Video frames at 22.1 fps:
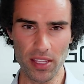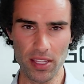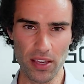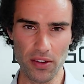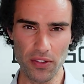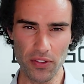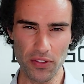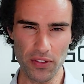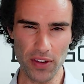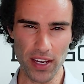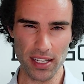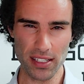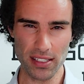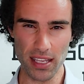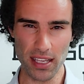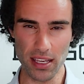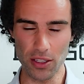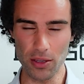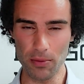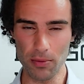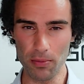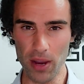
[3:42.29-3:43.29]
some of the effects
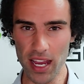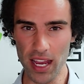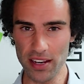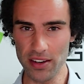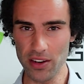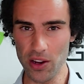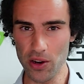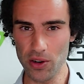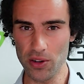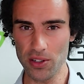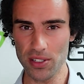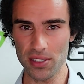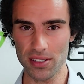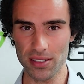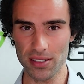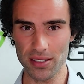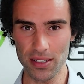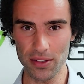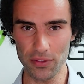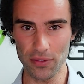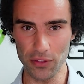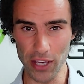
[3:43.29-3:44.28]
that you might
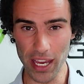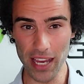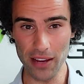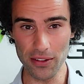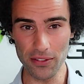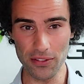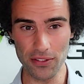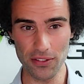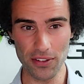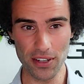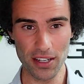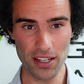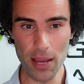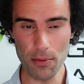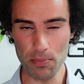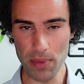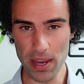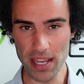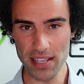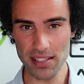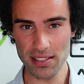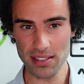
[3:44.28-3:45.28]
notice if you have high
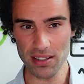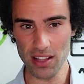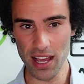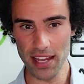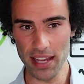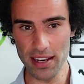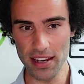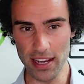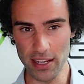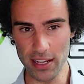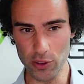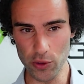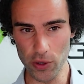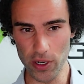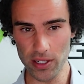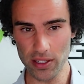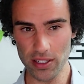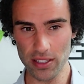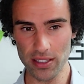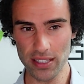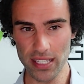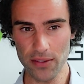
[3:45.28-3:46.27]
baseline
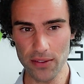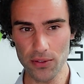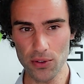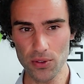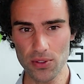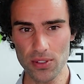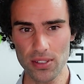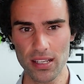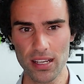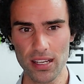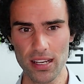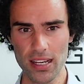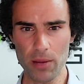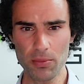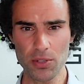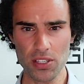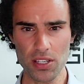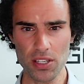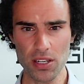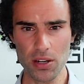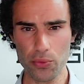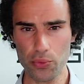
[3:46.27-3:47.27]
adrenaline levels. But I'm
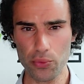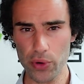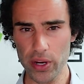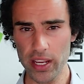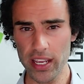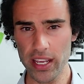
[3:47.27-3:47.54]
just going to